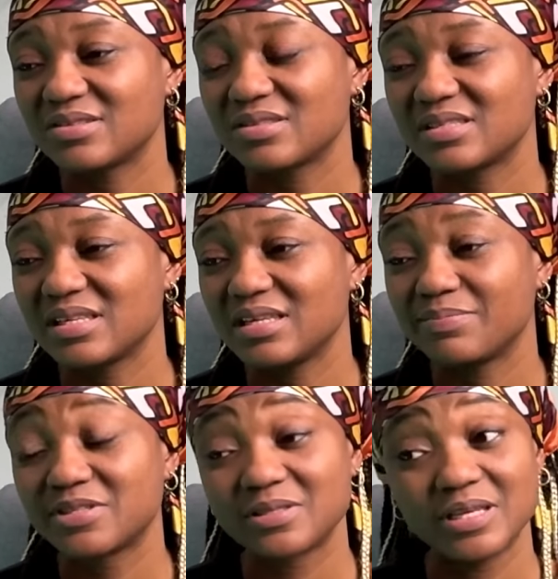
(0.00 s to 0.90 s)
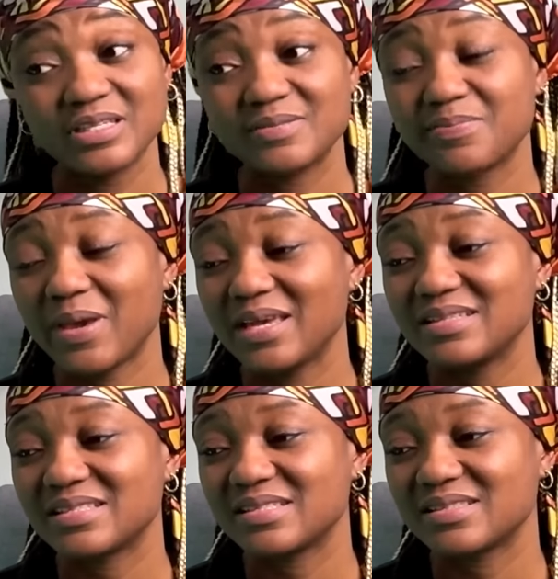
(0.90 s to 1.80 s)
to see his, his
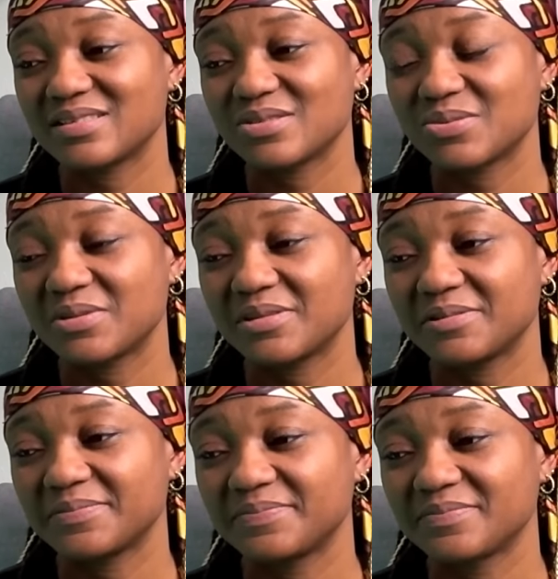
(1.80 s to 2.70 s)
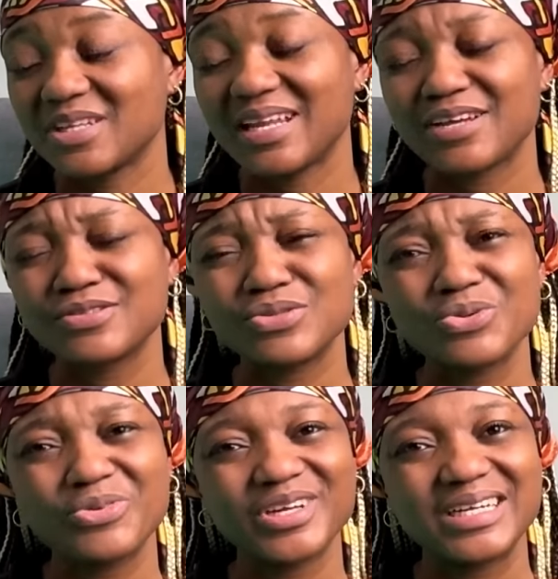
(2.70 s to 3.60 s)
paintings as well like
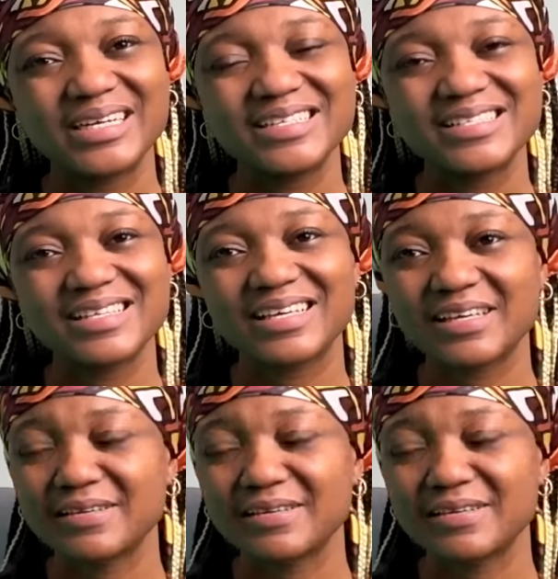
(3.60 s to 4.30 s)
so realistic.